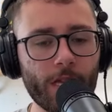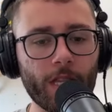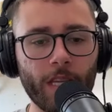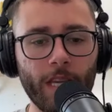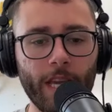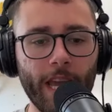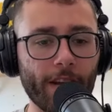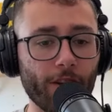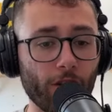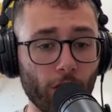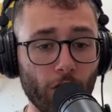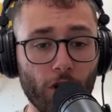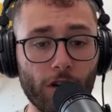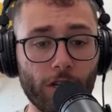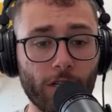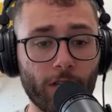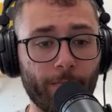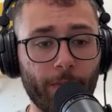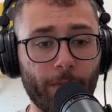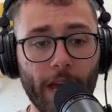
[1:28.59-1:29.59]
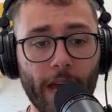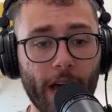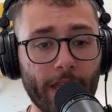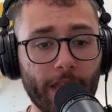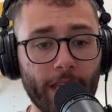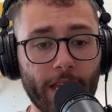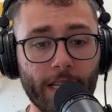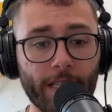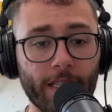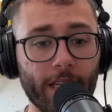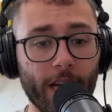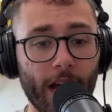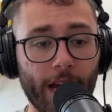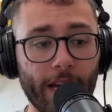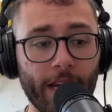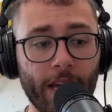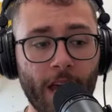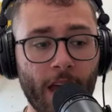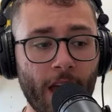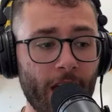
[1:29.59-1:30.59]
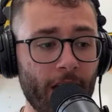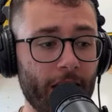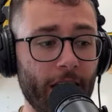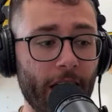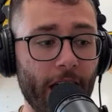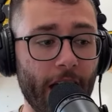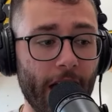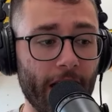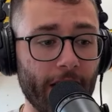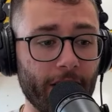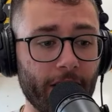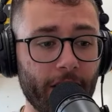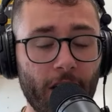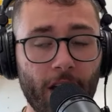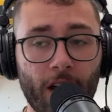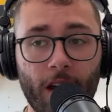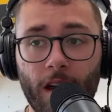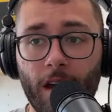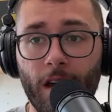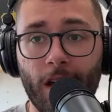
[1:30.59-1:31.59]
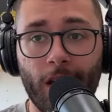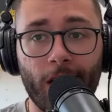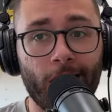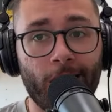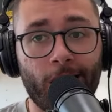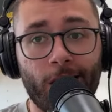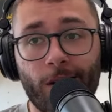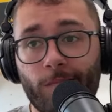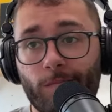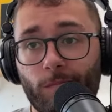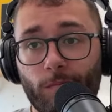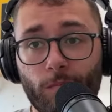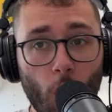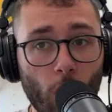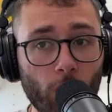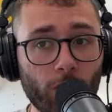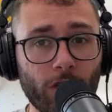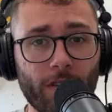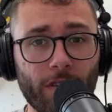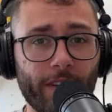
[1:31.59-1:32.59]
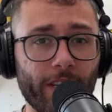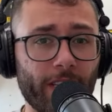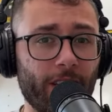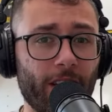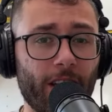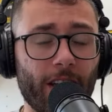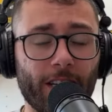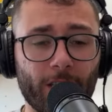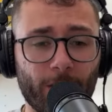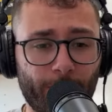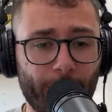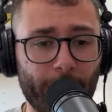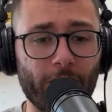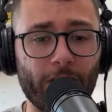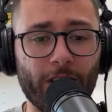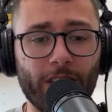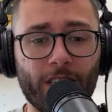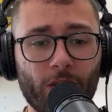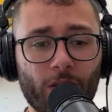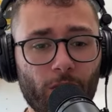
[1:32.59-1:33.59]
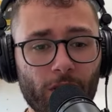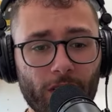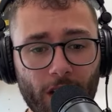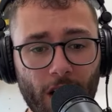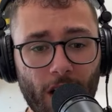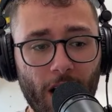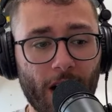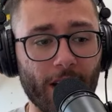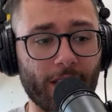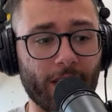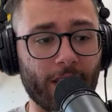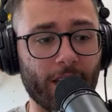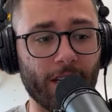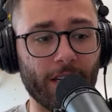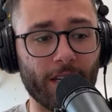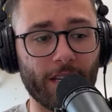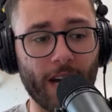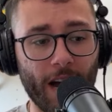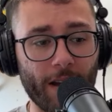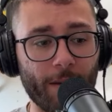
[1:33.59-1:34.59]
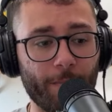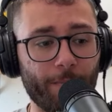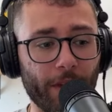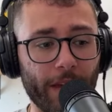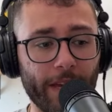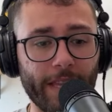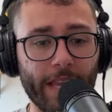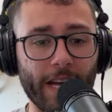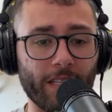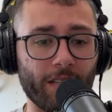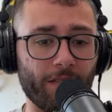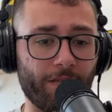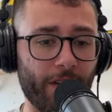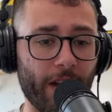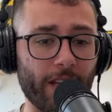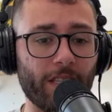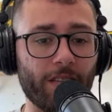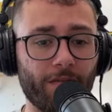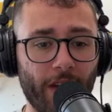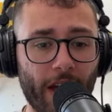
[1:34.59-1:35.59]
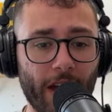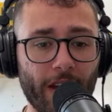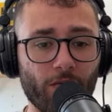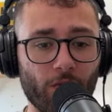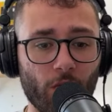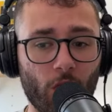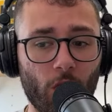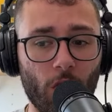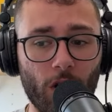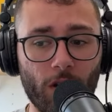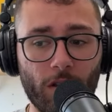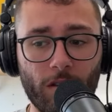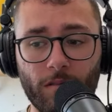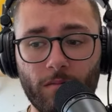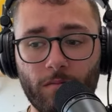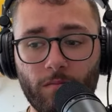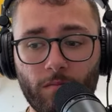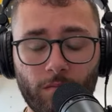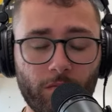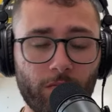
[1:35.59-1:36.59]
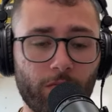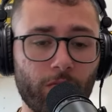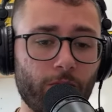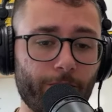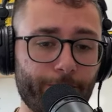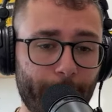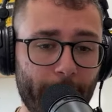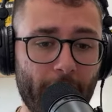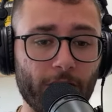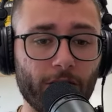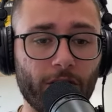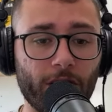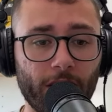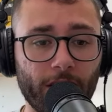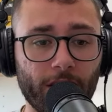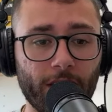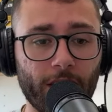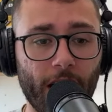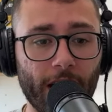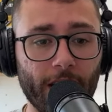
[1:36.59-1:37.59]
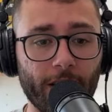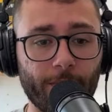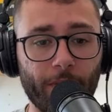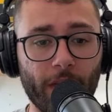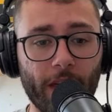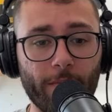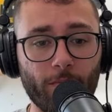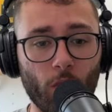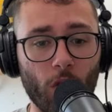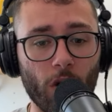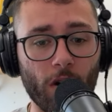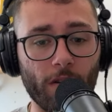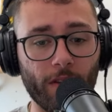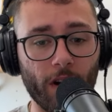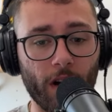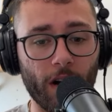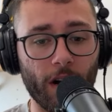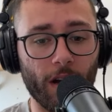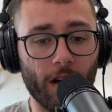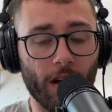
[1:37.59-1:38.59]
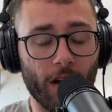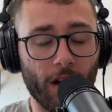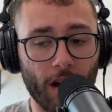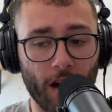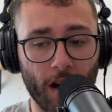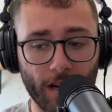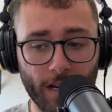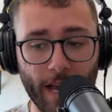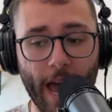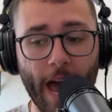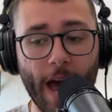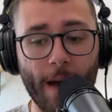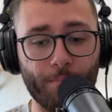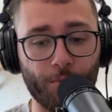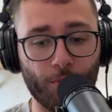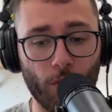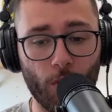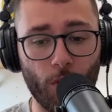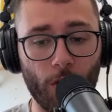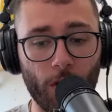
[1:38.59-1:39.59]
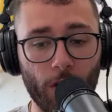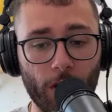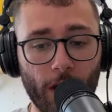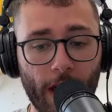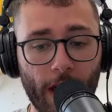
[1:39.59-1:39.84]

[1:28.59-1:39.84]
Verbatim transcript: He had to learn to play on the inside. He had most of his experience at Wisconsin kind of played that defensive end role, bounced inside to play more of a, a, a gap role,